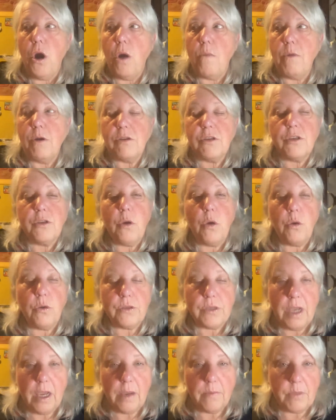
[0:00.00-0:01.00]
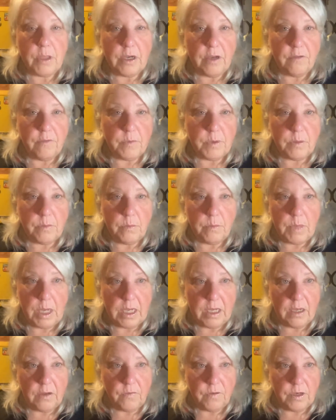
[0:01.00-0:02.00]
almost the whole time that I've been
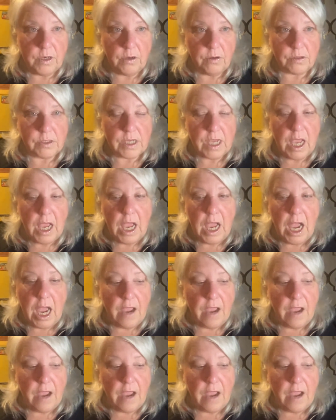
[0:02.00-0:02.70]
making videos,